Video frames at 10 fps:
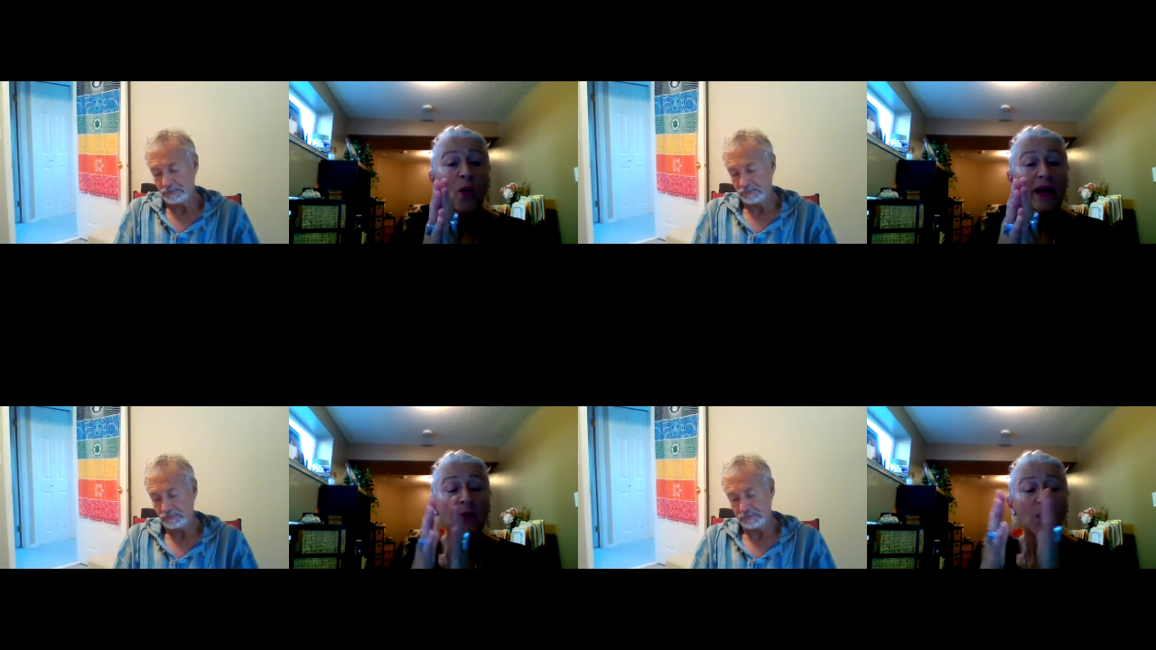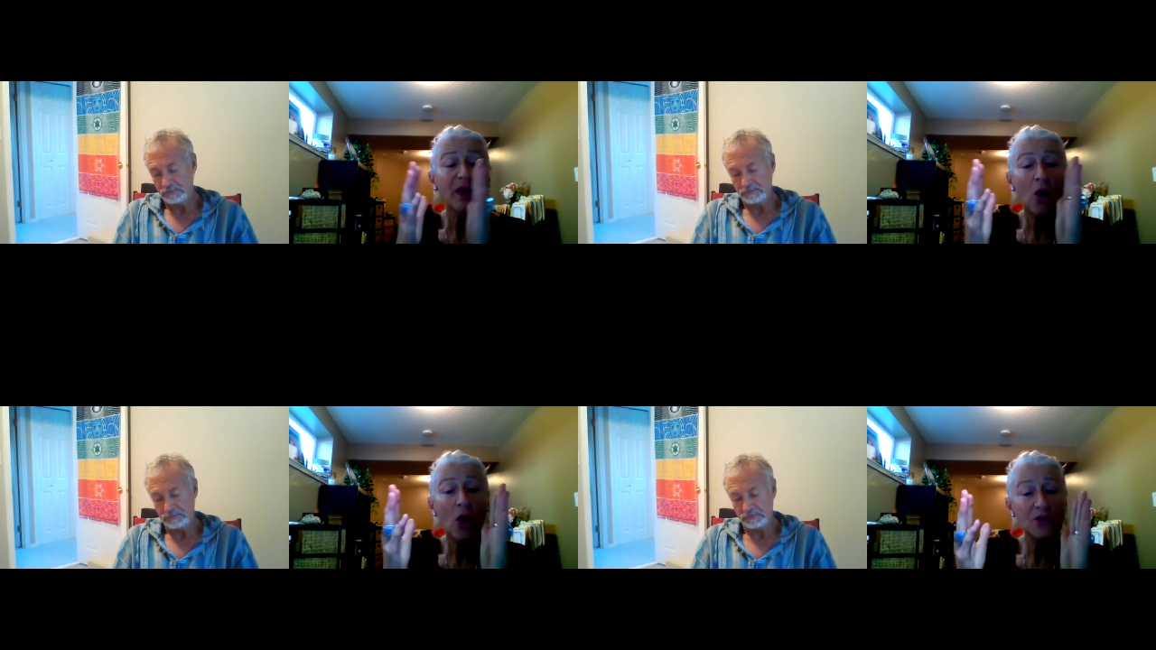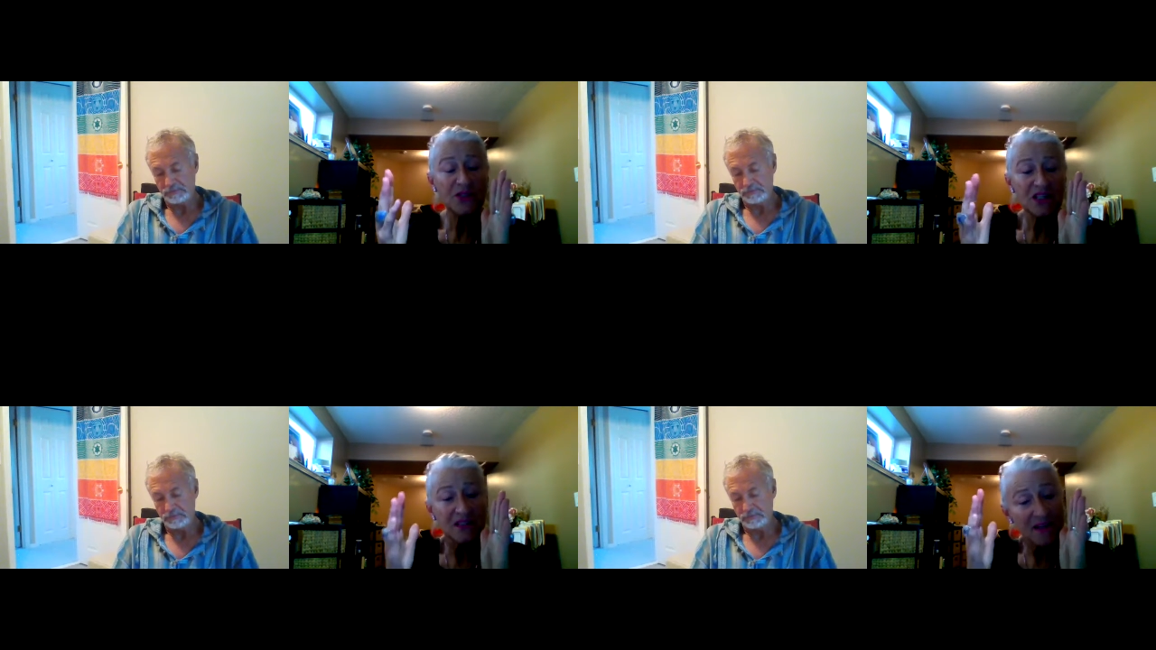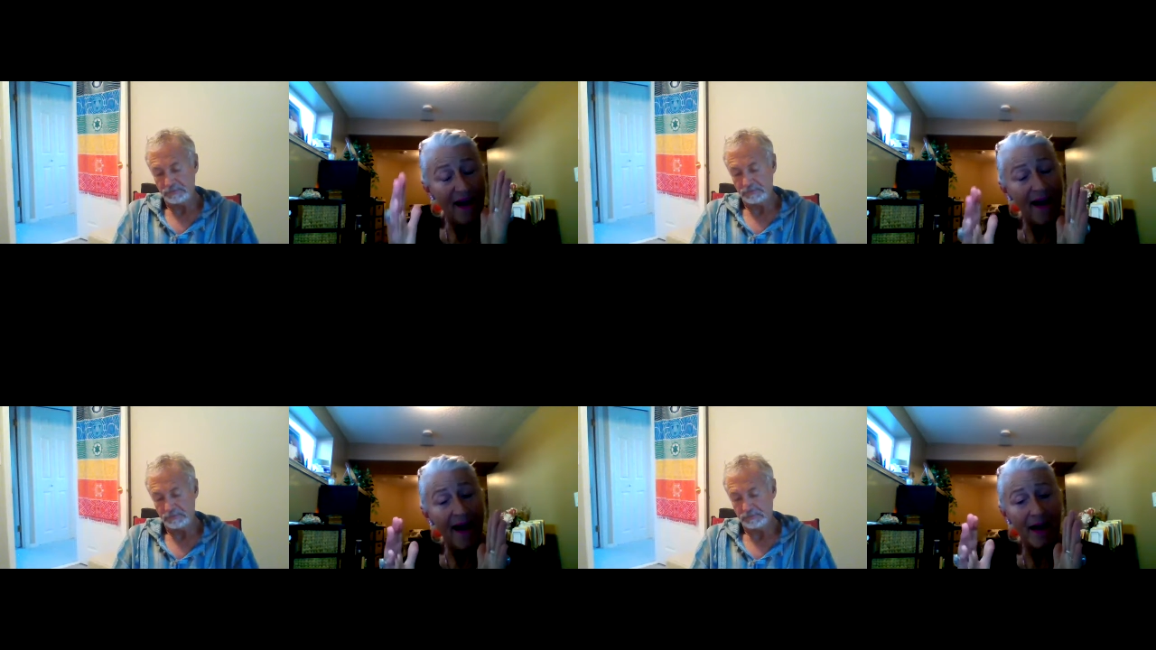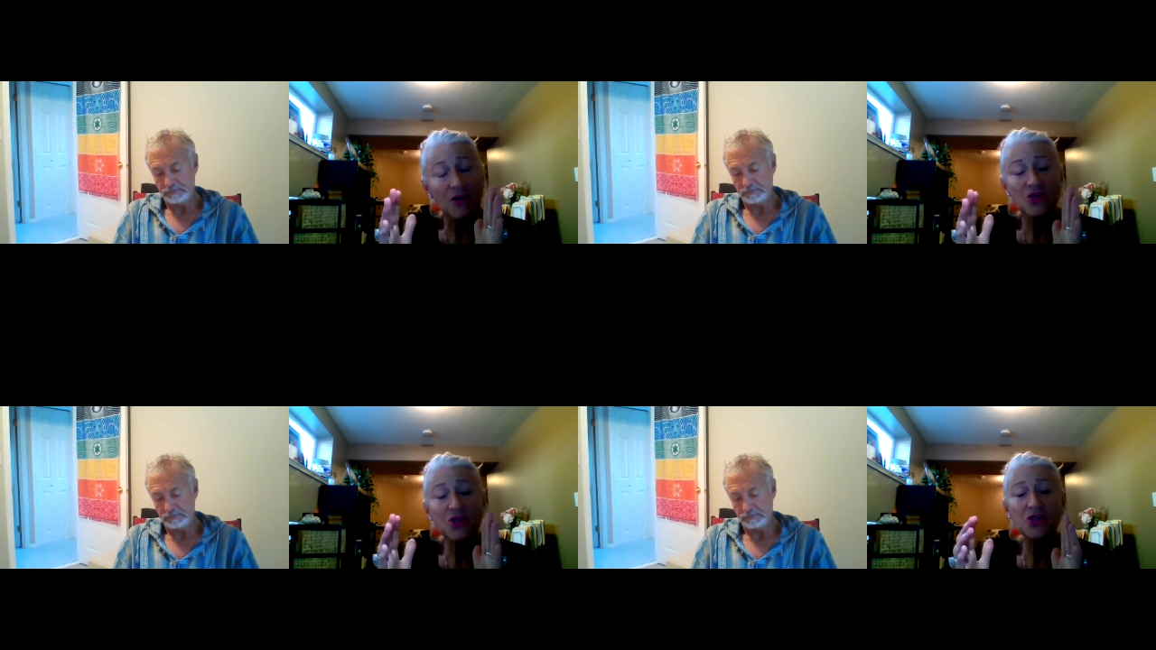Speaker 1: When we are
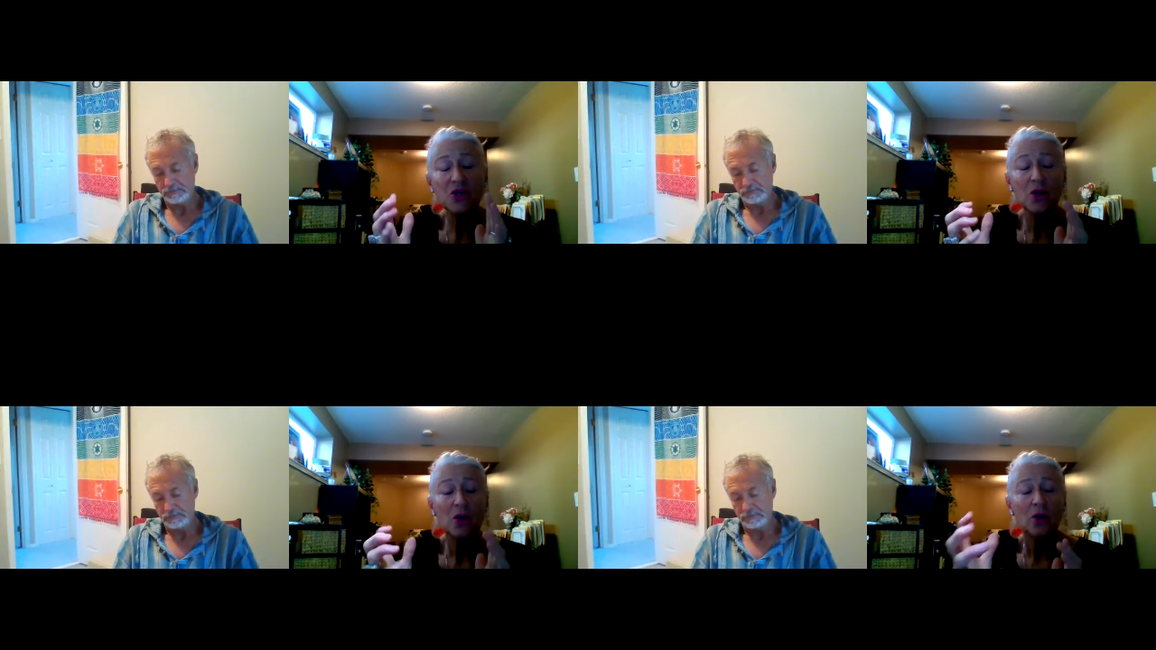detached,